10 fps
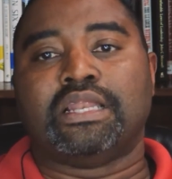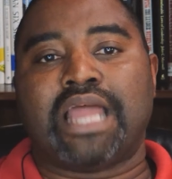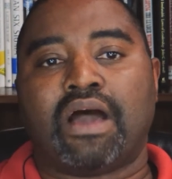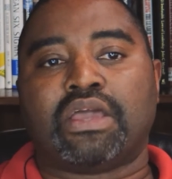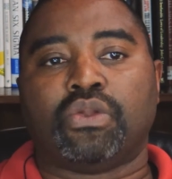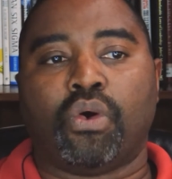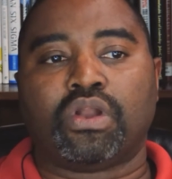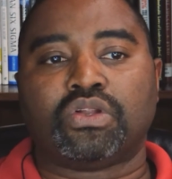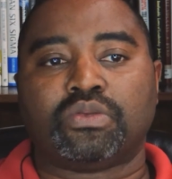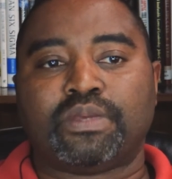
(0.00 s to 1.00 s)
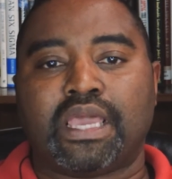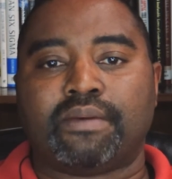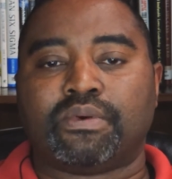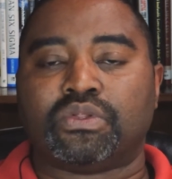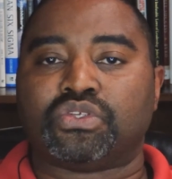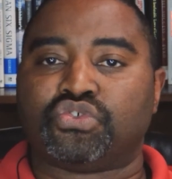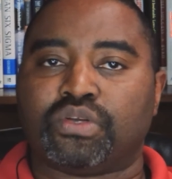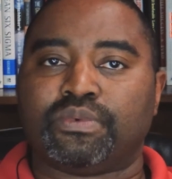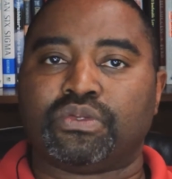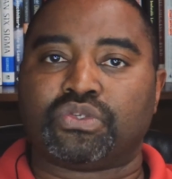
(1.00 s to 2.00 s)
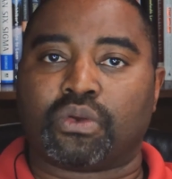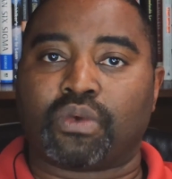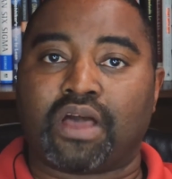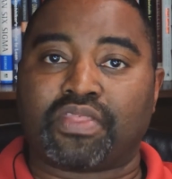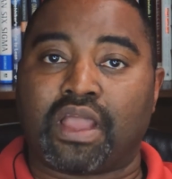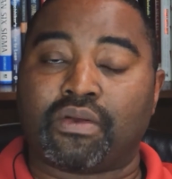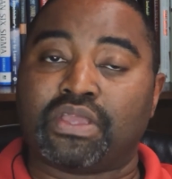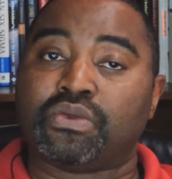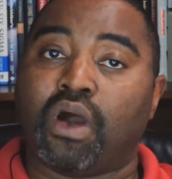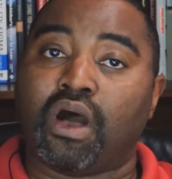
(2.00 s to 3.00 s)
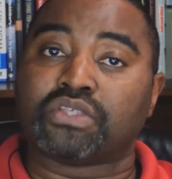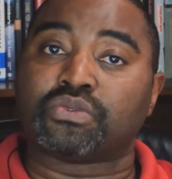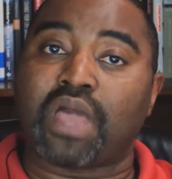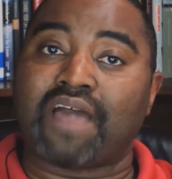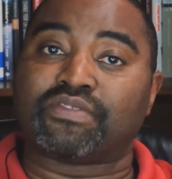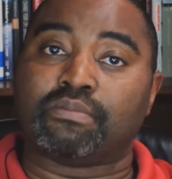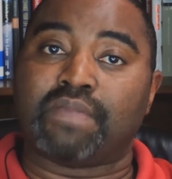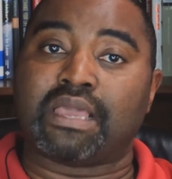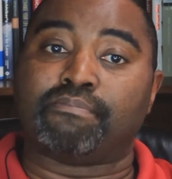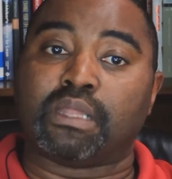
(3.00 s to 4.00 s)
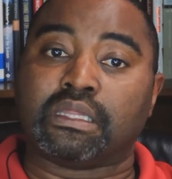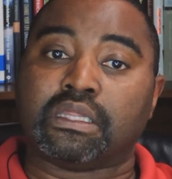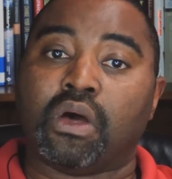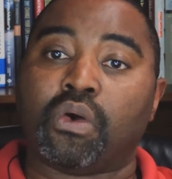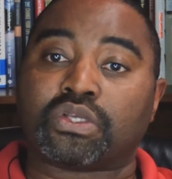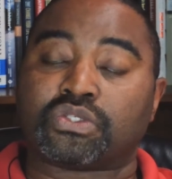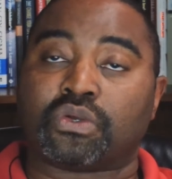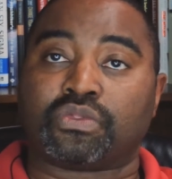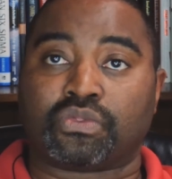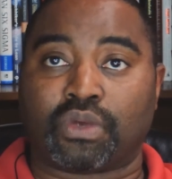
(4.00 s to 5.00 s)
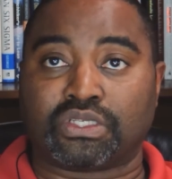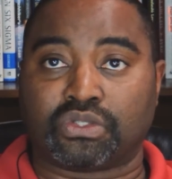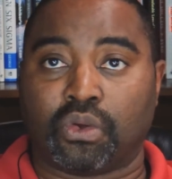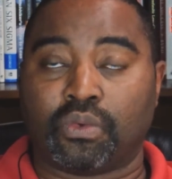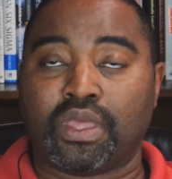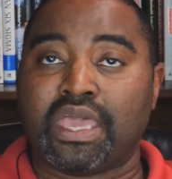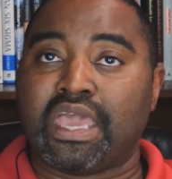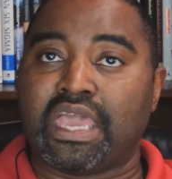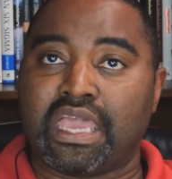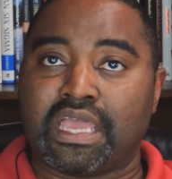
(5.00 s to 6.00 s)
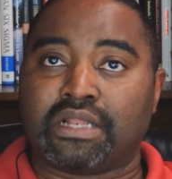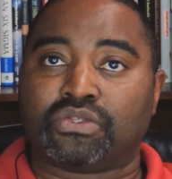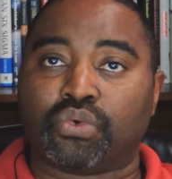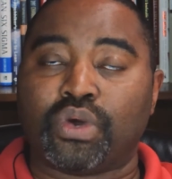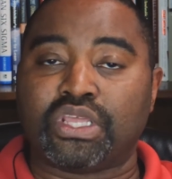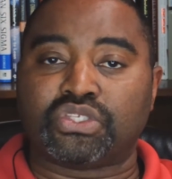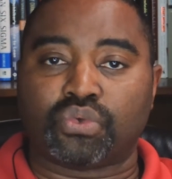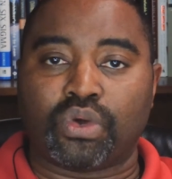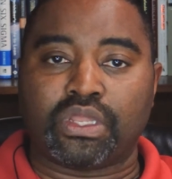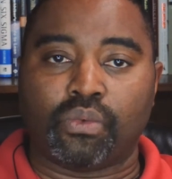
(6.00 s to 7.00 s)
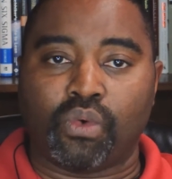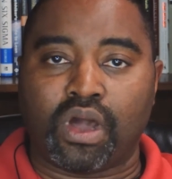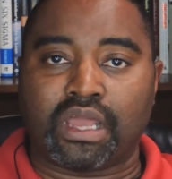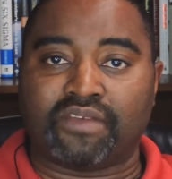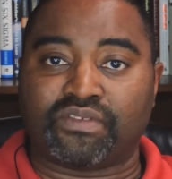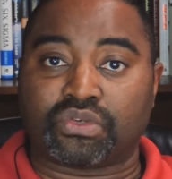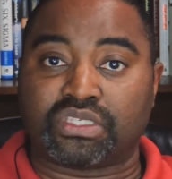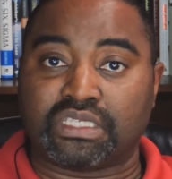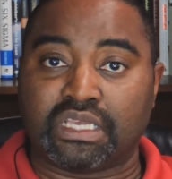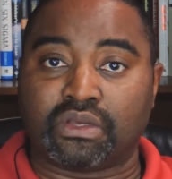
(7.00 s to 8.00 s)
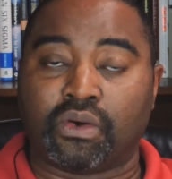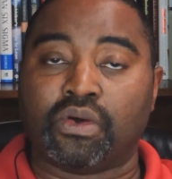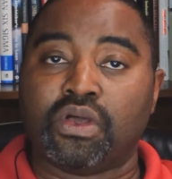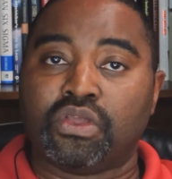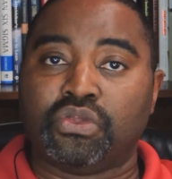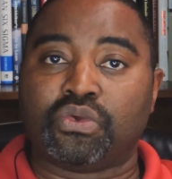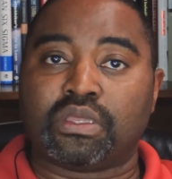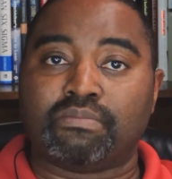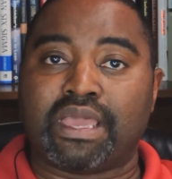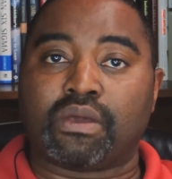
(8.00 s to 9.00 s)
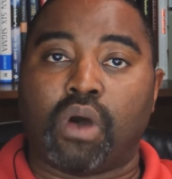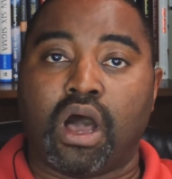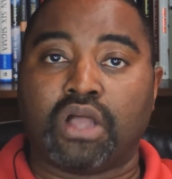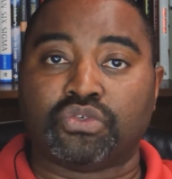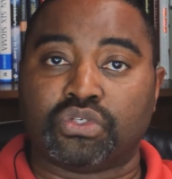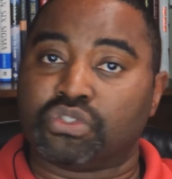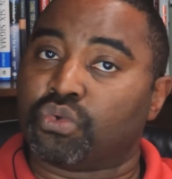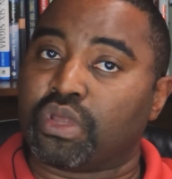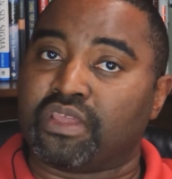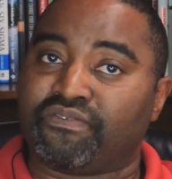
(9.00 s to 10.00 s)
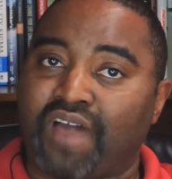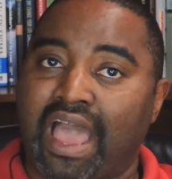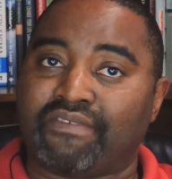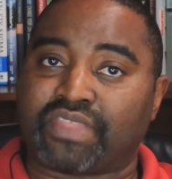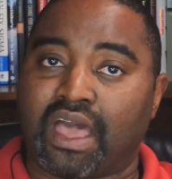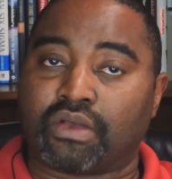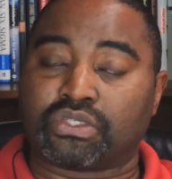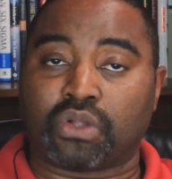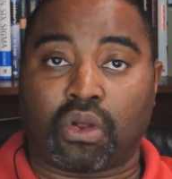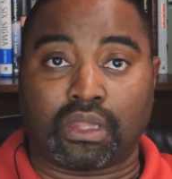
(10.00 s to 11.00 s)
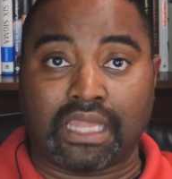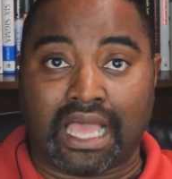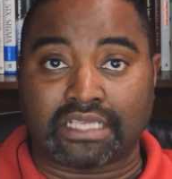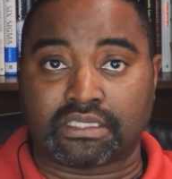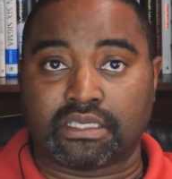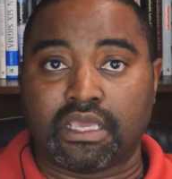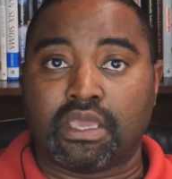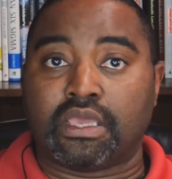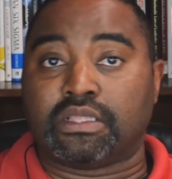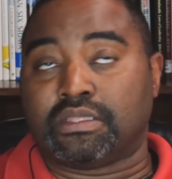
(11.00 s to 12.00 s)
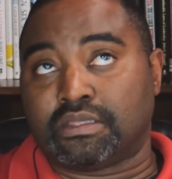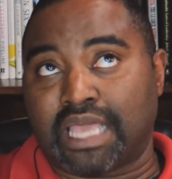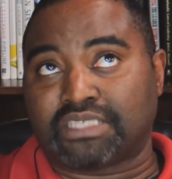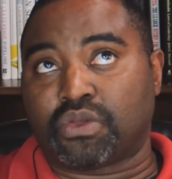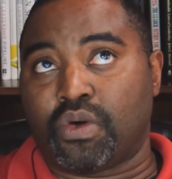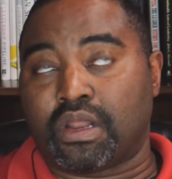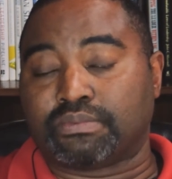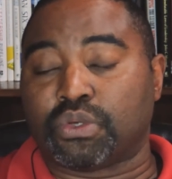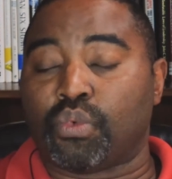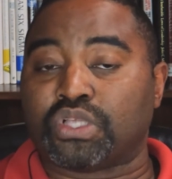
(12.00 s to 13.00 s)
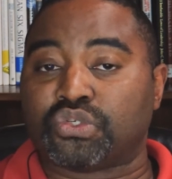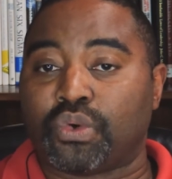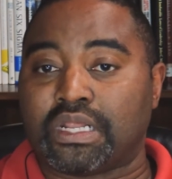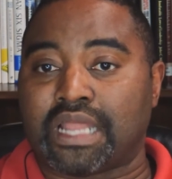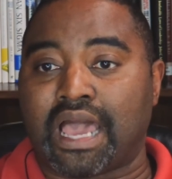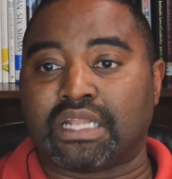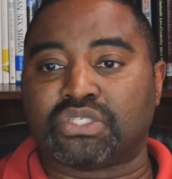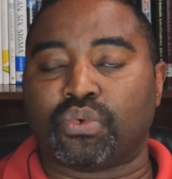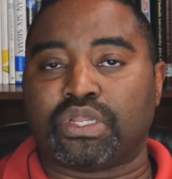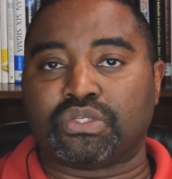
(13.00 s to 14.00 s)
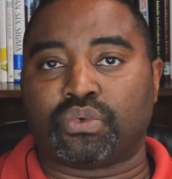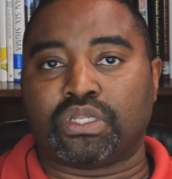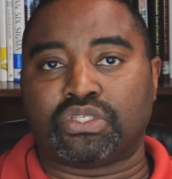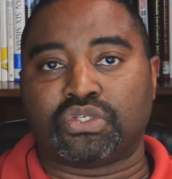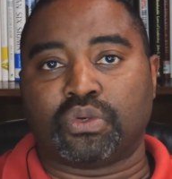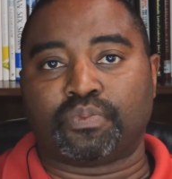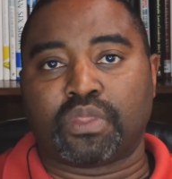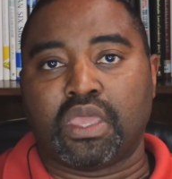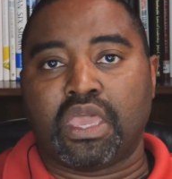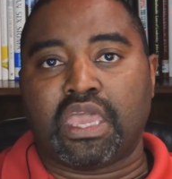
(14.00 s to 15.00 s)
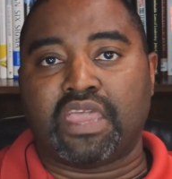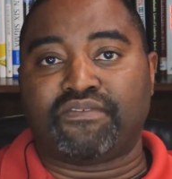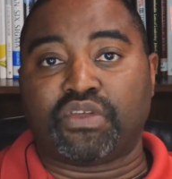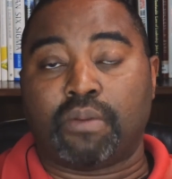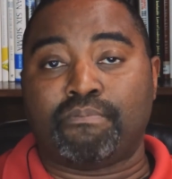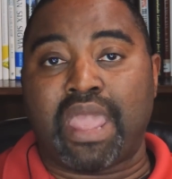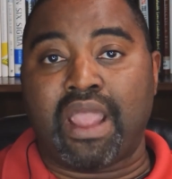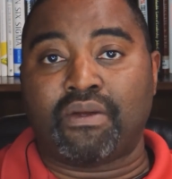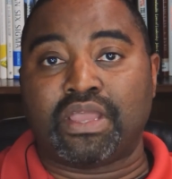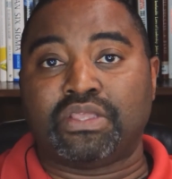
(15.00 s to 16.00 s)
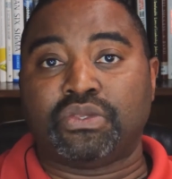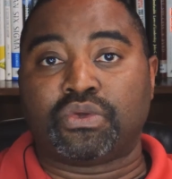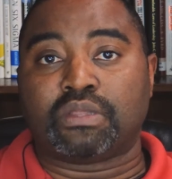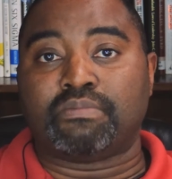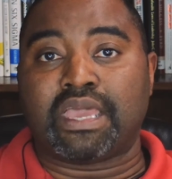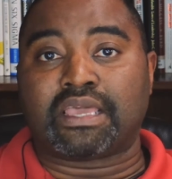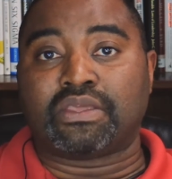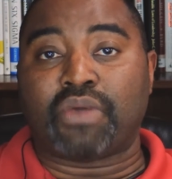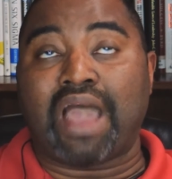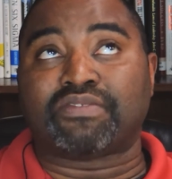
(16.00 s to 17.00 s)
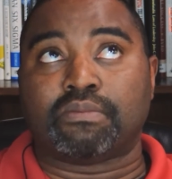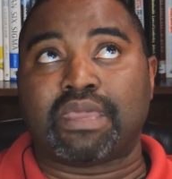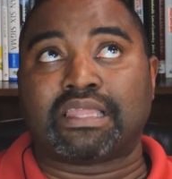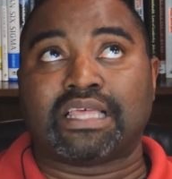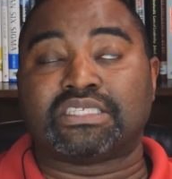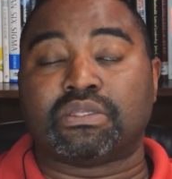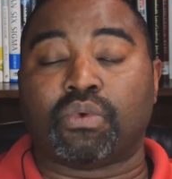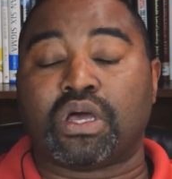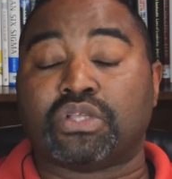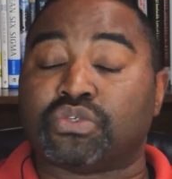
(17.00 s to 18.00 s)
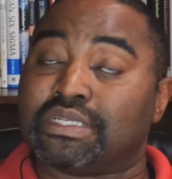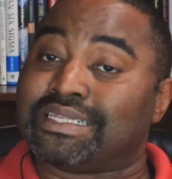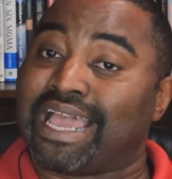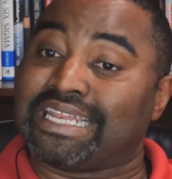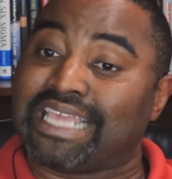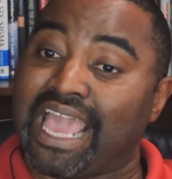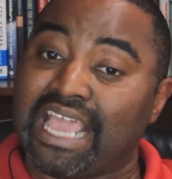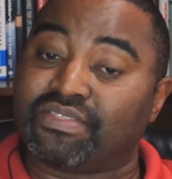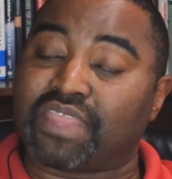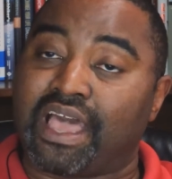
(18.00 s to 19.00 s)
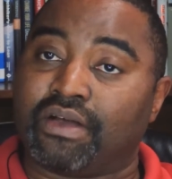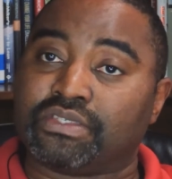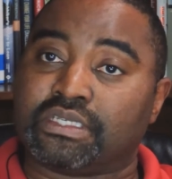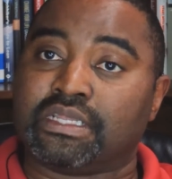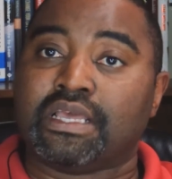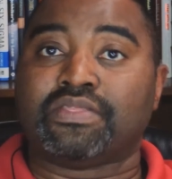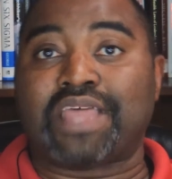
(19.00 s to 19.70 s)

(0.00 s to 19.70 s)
Now, in order to be able to contribute to a Roth IRA, you also have to make below a certain threshold. In 2021, if you're single, you can make $125,000 or less. That's going up to $129,000 in 2022. If you're married, you have to make less than $198,000.